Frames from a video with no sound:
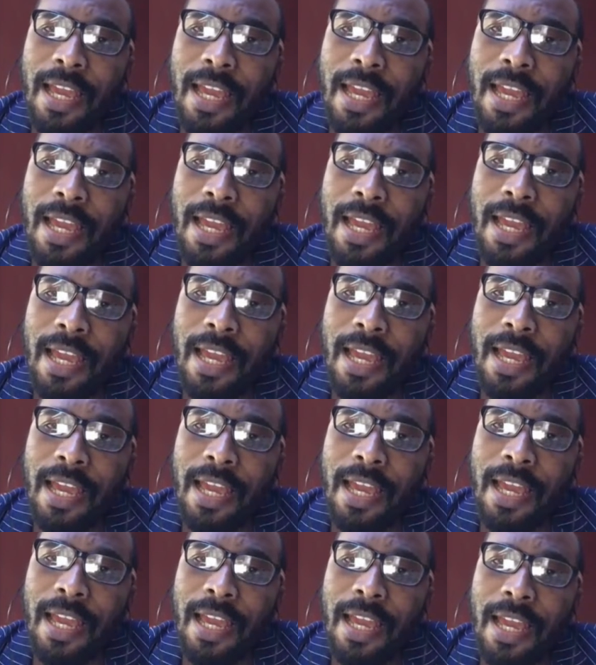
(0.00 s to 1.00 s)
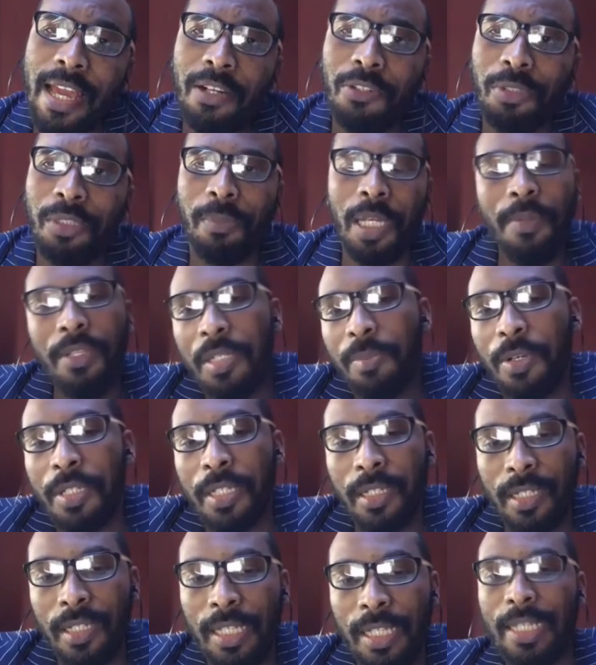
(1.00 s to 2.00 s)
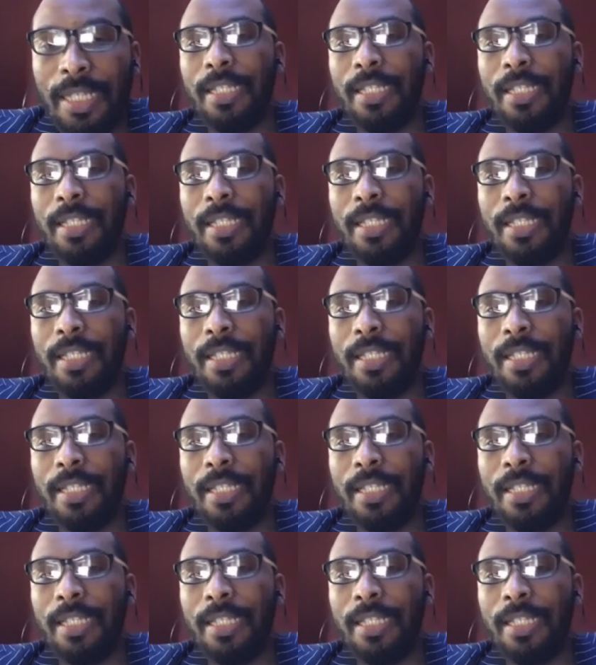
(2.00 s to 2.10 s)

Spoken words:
person is excited,